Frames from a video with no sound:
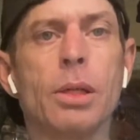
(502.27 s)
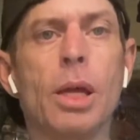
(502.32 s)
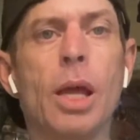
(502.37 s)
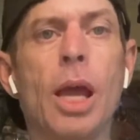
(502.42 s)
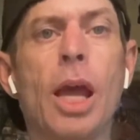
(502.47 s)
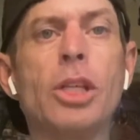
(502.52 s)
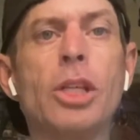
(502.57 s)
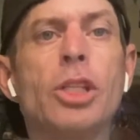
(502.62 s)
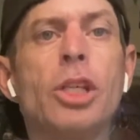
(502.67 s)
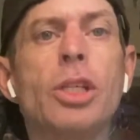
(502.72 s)

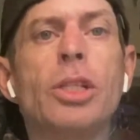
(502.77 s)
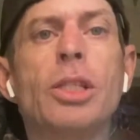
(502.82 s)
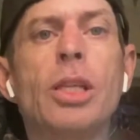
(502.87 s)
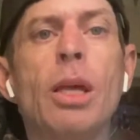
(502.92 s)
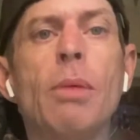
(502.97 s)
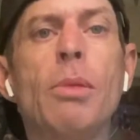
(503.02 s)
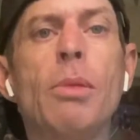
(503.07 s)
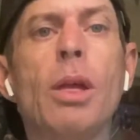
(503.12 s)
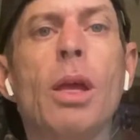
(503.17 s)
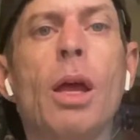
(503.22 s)
And she
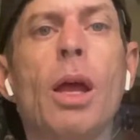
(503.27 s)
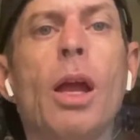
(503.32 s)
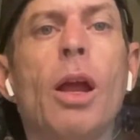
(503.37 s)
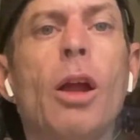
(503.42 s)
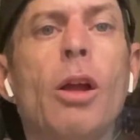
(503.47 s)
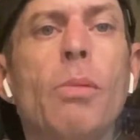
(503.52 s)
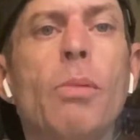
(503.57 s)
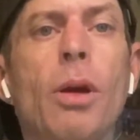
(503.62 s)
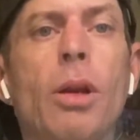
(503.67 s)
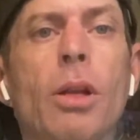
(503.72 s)
sent me a
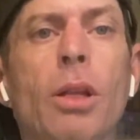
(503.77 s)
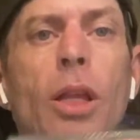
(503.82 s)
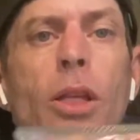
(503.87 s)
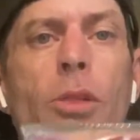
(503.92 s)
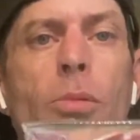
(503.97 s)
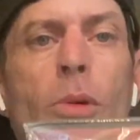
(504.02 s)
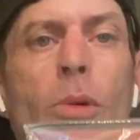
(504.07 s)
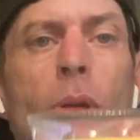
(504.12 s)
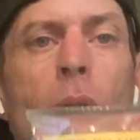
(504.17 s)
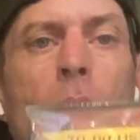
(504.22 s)
Harry Potter
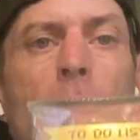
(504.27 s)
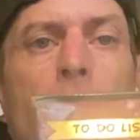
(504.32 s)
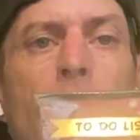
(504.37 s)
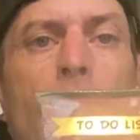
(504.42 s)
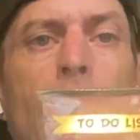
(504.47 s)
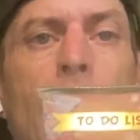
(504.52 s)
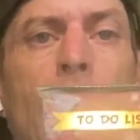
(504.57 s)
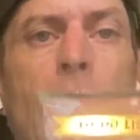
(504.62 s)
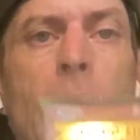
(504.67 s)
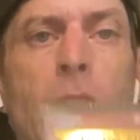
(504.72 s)
collectible
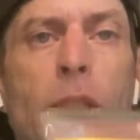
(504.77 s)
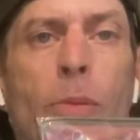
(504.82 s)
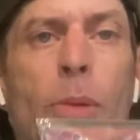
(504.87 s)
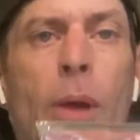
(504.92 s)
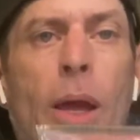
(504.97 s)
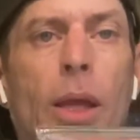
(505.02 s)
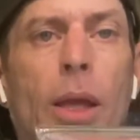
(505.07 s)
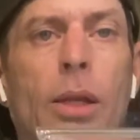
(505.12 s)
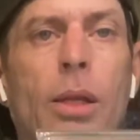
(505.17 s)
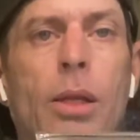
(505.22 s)
list
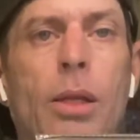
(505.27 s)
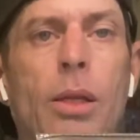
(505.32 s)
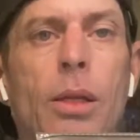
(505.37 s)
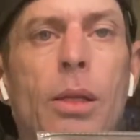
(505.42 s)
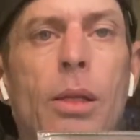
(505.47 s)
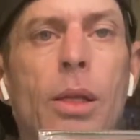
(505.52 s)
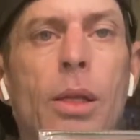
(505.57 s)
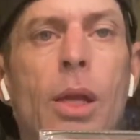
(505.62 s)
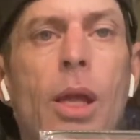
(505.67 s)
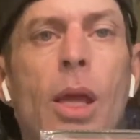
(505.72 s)
pad.
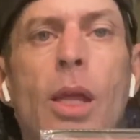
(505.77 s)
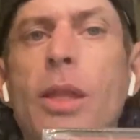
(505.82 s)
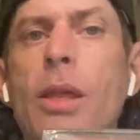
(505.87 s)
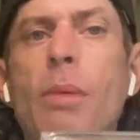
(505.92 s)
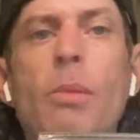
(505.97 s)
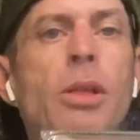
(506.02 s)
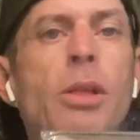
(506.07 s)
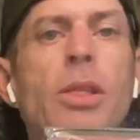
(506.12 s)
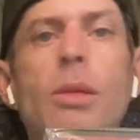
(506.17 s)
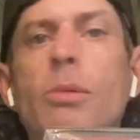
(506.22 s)
That
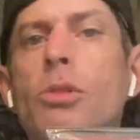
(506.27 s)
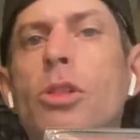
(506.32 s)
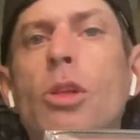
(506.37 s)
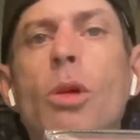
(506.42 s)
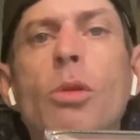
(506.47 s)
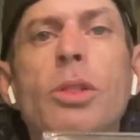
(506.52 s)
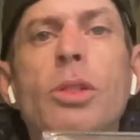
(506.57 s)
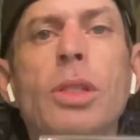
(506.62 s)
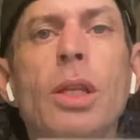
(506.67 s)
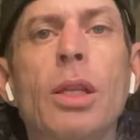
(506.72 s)
may seem so
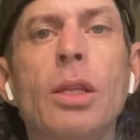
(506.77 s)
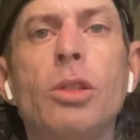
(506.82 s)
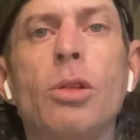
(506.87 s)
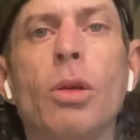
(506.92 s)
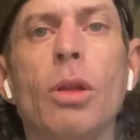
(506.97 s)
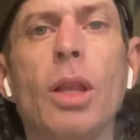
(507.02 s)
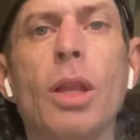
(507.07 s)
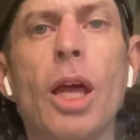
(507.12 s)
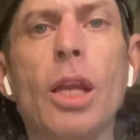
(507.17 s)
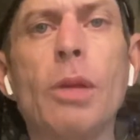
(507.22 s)
silly to a
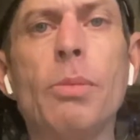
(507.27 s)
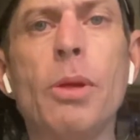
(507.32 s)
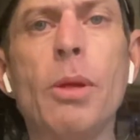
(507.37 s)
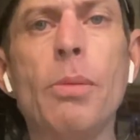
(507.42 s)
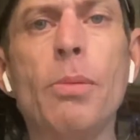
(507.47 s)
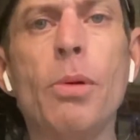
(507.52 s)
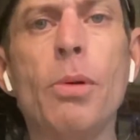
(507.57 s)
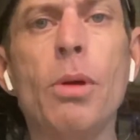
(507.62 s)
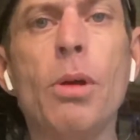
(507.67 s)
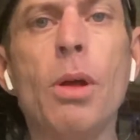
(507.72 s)
lot of
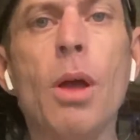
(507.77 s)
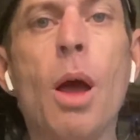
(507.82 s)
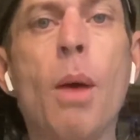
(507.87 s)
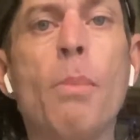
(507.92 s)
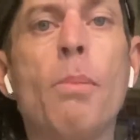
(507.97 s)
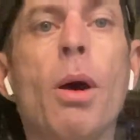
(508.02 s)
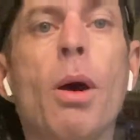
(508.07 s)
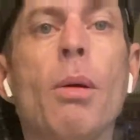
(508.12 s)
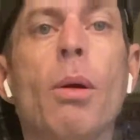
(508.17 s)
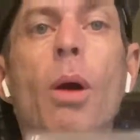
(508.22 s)
people,
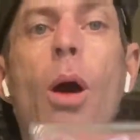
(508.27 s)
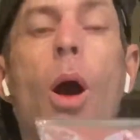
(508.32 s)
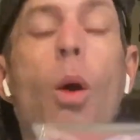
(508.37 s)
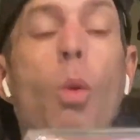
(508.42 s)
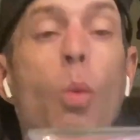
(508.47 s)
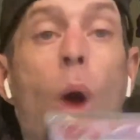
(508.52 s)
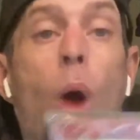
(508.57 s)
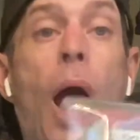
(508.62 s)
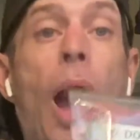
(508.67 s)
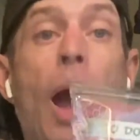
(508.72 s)
but
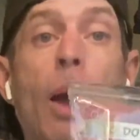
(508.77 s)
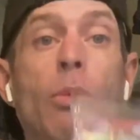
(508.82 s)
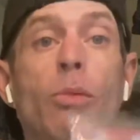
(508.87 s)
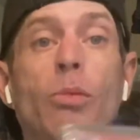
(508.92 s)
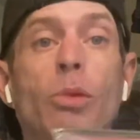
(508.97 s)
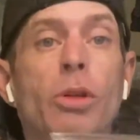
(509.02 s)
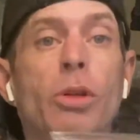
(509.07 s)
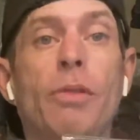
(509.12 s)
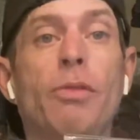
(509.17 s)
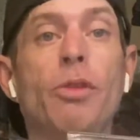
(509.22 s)
I
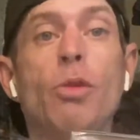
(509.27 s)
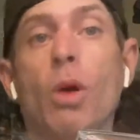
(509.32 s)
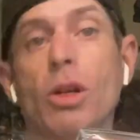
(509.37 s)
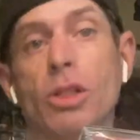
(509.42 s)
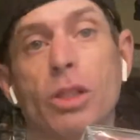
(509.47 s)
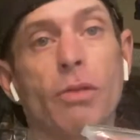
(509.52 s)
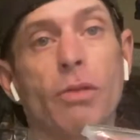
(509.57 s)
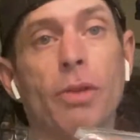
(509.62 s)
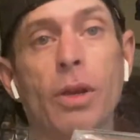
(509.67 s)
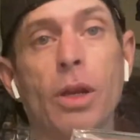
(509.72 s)
if you watch
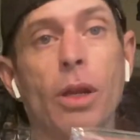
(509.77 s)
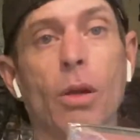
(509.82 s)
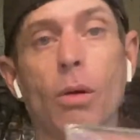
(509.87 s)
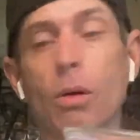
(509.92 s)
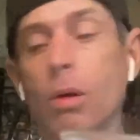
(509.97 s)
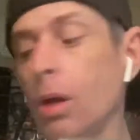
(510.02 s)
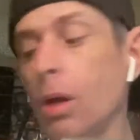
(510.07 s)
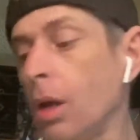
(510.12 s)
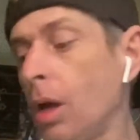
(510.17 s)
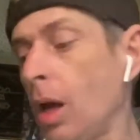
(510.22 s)
the video,
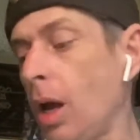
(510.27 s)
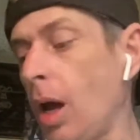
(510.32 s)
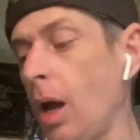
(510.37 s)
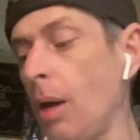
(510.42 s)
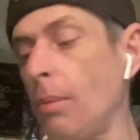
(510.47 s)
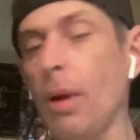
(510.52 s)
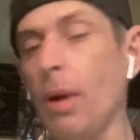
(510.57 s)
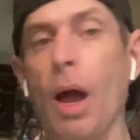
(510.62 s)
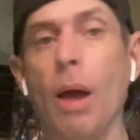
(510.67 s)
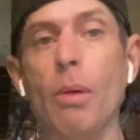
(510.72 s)

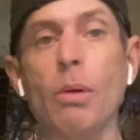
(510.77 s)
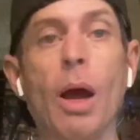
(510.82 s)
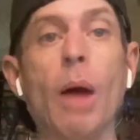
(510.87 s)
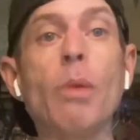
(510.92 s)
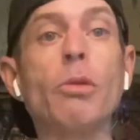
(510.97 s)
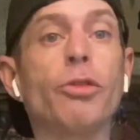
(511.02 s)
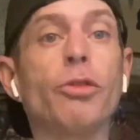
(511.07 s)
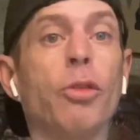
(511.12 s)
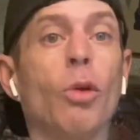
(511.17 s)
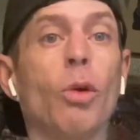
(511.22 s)
um, I, I
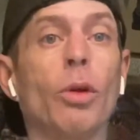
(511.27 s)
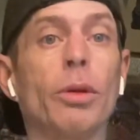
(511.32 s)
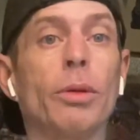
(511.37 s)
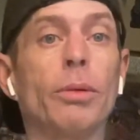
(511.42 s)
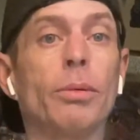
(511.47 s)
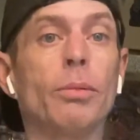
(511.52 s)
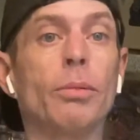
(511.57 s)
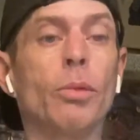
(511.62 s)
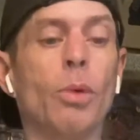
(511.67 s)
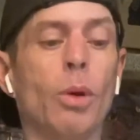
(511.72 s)
was floored
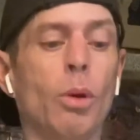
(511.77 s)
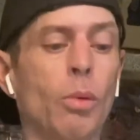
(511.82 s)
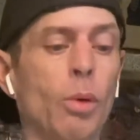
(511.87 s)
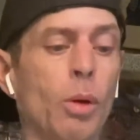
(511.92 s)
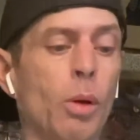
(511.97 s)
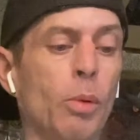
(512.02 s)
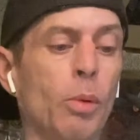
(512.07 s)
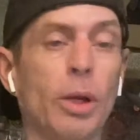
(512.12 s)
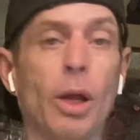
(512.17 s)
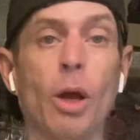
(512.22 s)

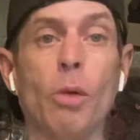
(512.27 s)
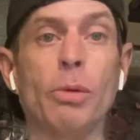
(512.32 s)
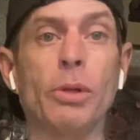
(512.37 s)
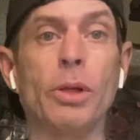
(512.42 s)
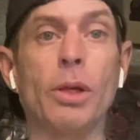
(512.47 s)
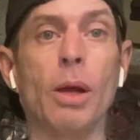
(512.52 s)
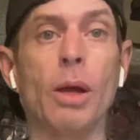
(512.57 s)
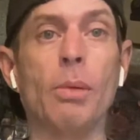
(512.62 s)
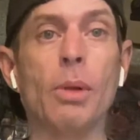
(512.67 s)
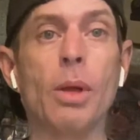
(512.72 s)
when I opened
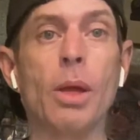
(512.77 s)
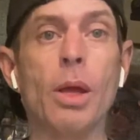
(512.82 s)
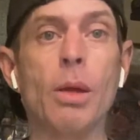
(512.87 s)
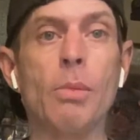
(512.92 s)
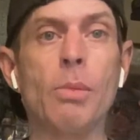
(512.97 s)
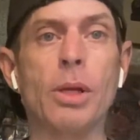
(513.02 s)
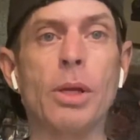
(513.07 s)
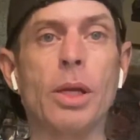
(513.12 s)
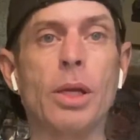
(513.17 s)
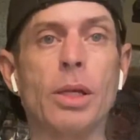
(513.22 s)
it up
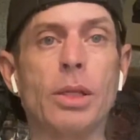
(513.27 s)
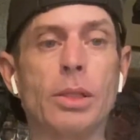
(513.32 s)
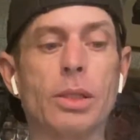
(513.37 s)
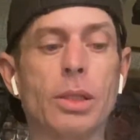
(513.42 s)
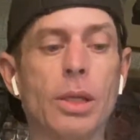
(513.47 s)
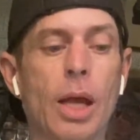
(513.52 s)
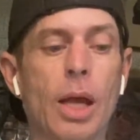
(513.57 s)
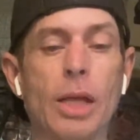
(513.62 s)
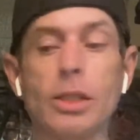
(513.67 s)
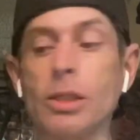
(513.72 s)
because
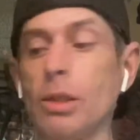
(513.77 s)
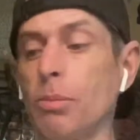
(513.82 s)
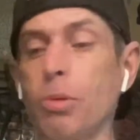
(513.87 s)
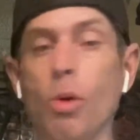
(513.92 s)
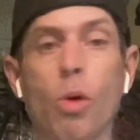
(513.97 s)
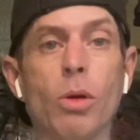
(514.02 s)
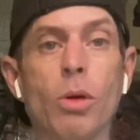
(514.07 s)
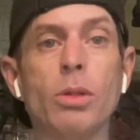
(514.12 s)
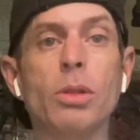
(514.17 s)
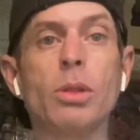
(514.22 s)
as
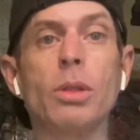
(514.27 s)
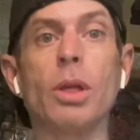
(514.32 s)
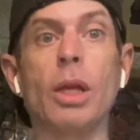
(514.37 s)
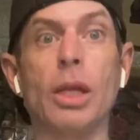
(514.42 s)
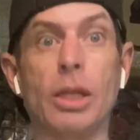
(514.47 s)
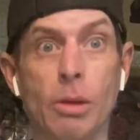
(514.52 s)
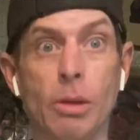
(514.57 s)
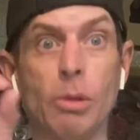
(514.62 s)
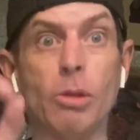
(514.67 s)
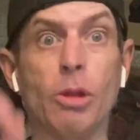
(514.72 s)
important
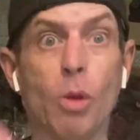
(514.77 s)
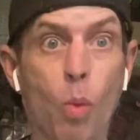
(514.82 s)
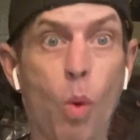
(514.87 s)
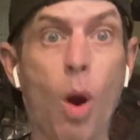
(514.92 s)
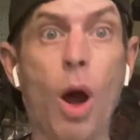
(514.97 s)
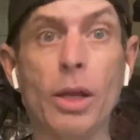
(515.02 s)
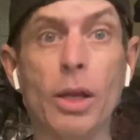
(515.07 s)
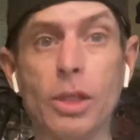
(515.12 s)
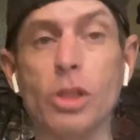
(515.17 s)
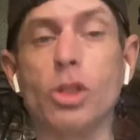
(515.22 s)
it, the
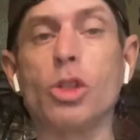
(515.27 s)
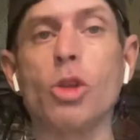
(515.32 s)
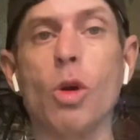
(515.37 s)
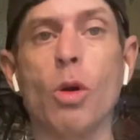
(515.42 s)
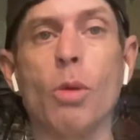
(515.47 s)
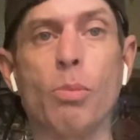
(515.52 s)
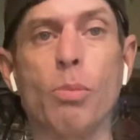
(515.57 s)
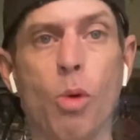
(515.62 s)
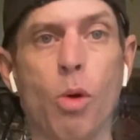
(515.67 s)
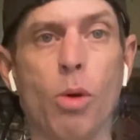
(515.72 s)
wand is so
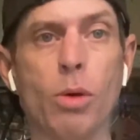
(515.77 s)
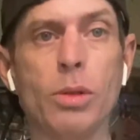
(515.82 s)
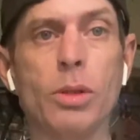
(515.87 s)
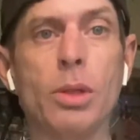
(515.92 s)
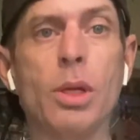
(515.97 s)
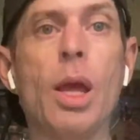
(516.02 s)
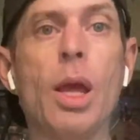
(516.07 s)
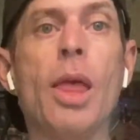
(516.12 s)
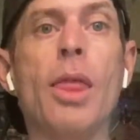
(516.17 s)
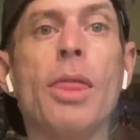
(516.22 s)

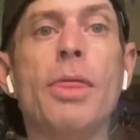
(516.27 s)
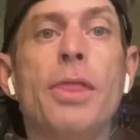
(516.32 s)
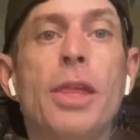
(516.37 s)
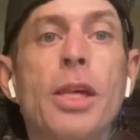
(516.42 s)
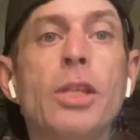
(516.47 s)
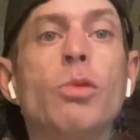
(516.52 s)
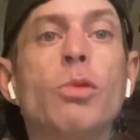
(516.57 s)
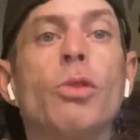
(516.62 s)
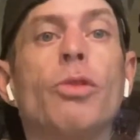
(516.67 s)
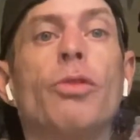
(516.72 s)
important,
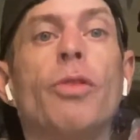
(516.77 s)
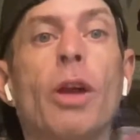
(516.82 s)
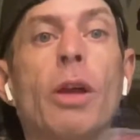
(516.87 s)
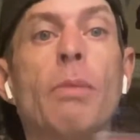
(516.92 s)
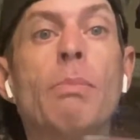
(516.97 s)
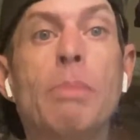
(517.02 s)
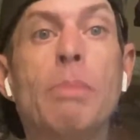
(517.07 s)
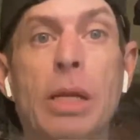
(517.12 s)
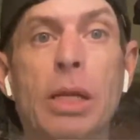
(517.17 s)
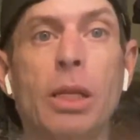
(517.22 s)
this was very
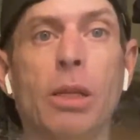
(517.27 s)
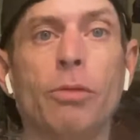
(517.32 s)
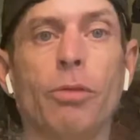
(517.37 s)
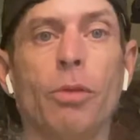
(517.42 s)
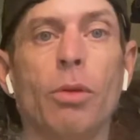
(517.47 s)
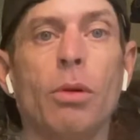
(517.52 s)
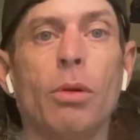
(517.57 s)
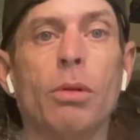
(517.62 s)
meaningful